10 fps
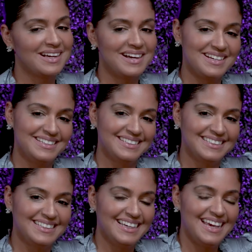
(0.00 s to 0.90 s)
God.
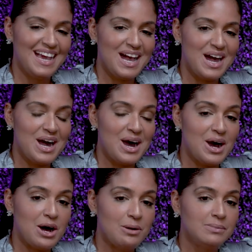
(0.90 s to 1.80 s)

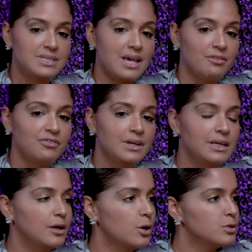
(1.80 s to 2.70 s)

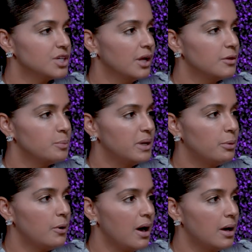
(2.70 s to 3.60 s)
Definitely coaching other
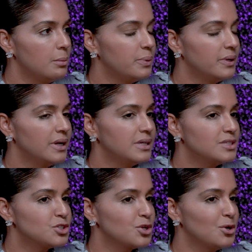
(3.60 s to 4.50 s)
people up
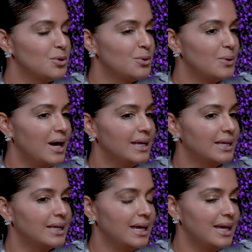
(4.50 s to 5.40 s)
so I
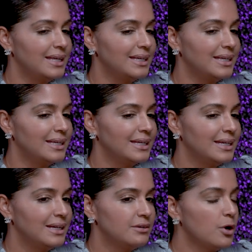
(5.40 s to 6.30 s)
can
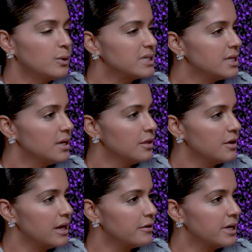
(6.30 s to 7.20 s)
focus in
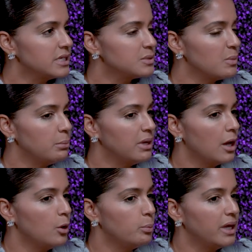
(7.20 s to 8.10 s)
other areas, maybe
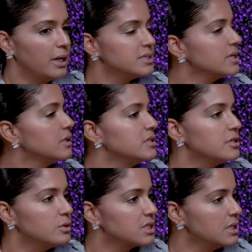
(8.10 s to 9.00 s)
helping as a
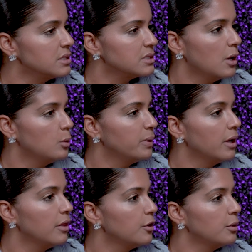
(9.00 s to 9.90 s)
consultant,
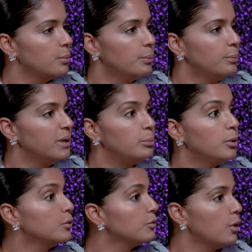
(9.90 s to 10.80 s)
helping other
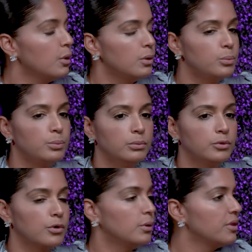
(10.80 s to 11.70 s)
people
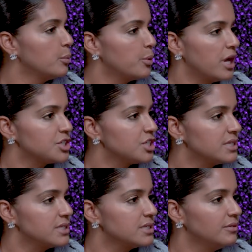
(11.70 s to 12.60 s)
grow other
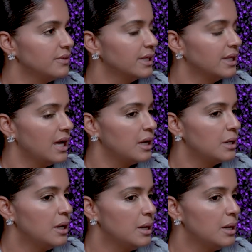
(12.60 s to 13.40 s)
branches and stuff like that.